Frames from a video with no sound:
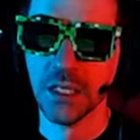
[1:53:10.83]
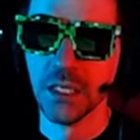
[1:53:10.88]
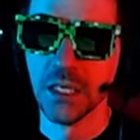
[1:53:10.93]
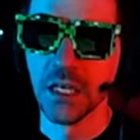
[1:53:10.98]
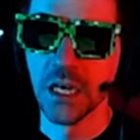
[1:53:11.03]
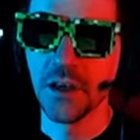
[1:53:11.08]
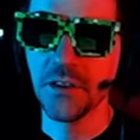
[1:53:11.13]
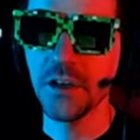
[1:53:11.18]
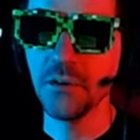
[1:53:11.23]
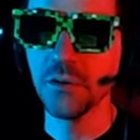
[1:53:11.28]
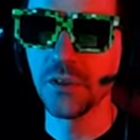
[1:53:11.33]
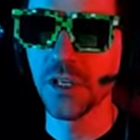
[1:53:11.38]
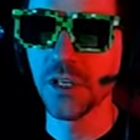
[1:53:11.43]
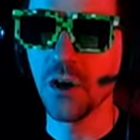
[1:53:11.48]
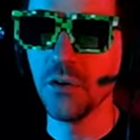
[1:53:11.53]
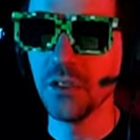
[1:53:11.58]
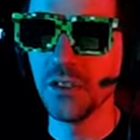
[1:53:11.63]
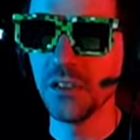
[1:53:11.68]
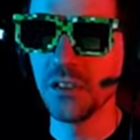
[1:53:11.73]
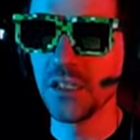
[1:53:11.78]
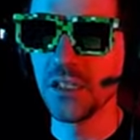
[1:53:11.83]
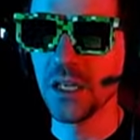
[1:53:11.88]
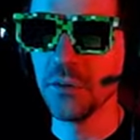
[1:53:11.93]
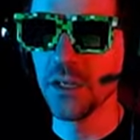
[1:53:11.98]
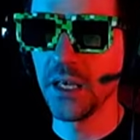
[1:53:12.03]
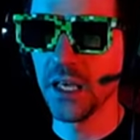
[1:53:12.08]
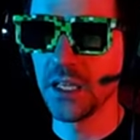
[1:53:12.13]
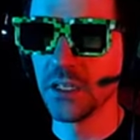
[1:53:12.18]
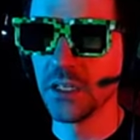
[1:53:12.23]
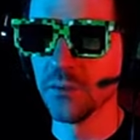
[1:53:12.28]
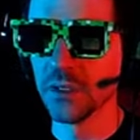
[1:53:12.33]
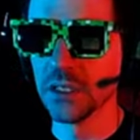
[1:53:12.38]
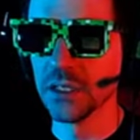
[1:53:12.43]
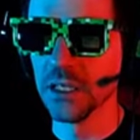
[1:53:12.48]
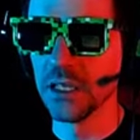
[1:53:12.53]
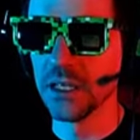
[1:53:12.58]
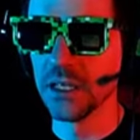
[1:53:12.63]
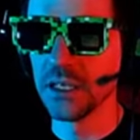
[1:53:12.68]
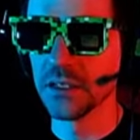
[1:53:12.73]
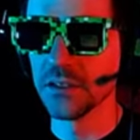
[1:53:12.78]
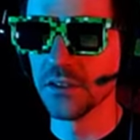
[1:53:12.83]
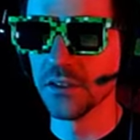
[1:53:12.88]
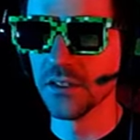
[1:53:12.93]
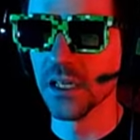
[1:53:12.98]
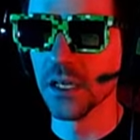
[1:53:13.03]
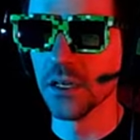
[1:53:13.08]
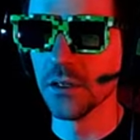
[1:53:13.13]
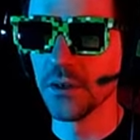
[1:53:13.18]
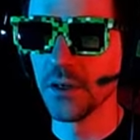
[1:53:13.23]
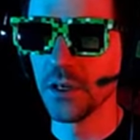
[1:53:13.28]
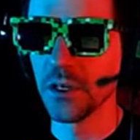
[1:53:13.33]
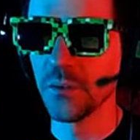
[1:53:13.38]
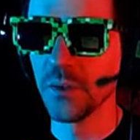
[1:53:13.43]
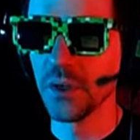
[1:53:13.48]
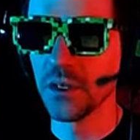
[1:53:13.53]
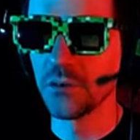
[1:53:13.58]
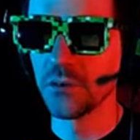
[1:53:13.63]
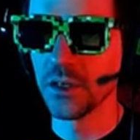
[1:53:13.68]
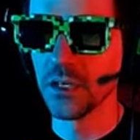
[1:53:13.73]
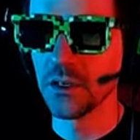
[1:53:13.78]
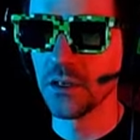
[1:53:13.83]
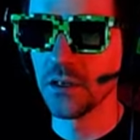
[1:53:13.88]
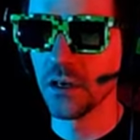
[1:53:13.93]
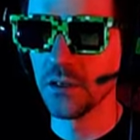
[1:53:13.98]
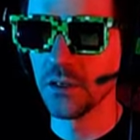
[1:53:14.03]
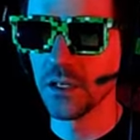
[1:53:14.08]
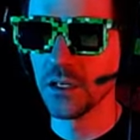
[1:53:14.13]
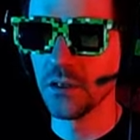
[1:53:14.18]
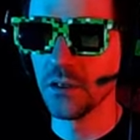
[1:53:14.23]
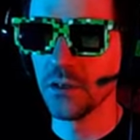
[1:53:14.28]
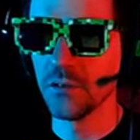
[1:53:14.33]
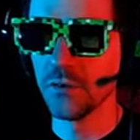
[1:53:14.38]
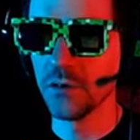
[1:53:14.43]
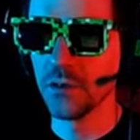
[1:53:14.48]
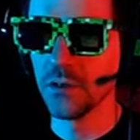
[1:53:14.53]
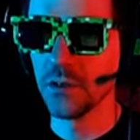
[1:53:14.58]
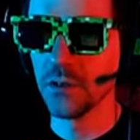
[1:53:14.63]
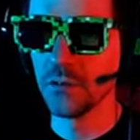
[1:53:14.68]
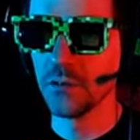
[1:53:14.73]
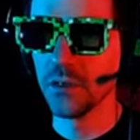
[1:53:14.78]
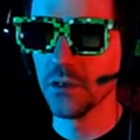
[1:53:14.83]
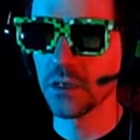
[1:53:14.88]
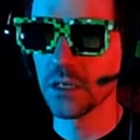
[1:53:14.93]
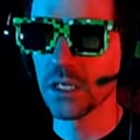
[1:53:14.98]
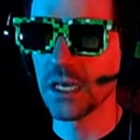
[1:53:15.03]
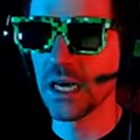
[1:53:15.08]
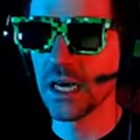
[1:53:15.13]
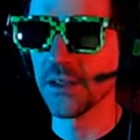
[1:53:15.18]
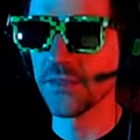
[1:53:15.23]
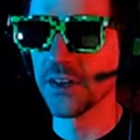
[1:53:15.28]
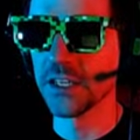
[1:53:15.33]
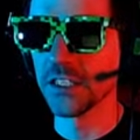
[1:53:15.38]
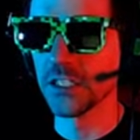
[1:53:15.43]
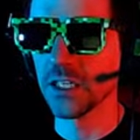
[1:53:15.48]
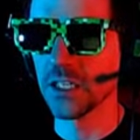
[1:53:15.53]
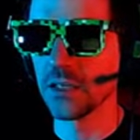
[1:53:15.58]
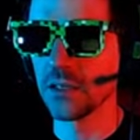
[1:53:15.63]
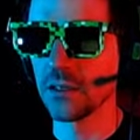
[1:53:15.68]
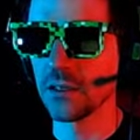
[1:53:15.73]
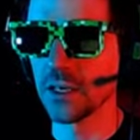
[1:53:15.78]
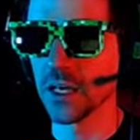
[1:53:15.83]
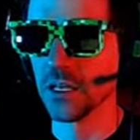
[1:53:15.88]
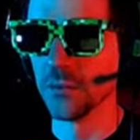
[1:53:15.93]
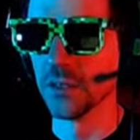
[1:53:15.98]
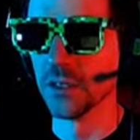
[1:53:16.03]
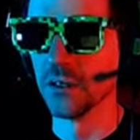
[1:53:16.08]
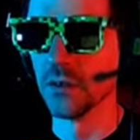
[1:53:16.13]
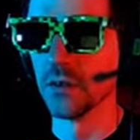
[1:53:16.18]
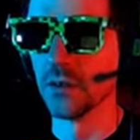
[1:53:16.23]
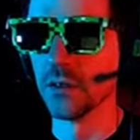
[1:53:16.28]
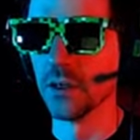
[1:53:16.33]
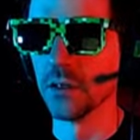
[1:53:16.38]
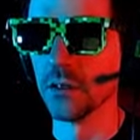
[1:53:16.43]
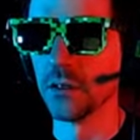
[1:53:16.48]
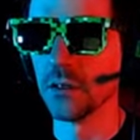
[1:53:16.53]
I thought it was always the same Ganon, but Link and Zelda are being reincarnated over and over. God, that's gotta be annoying.